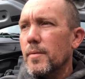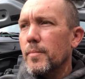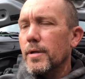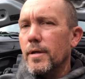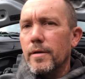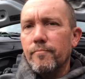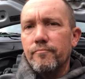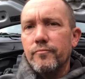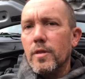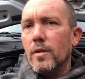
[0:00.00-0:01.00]
But uh,
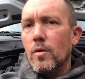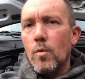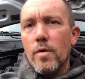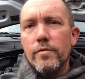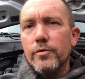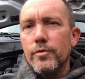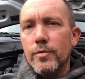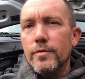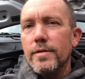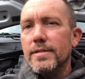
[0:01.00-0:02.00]
whoever your
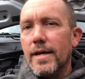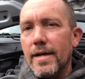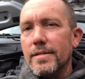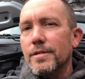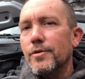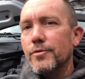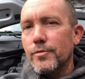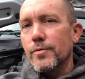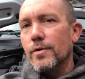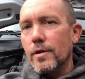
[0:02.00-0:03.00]
tuner is, ask your
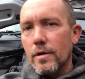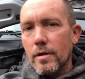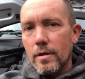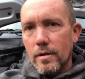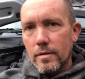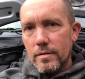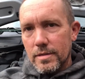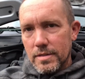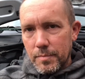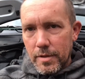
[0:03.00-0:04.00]
tuner
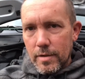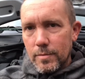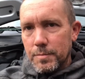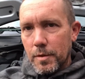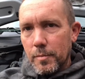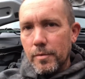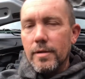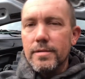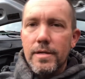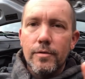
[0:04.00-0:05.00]
to supply you with spark
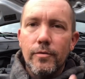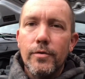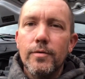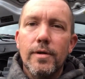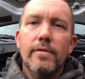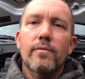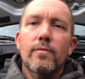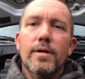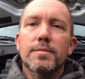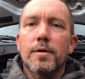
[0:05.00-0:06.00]
plugs, and you'll know you'll have the
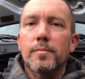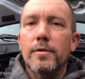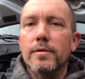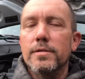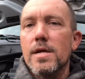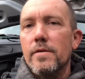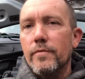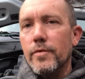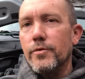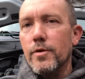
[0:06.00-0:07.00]
right spark plugs
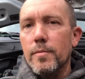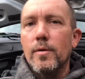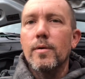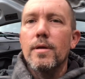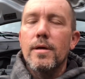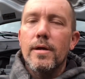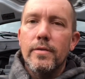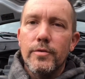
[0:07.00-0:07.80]
for the turbo and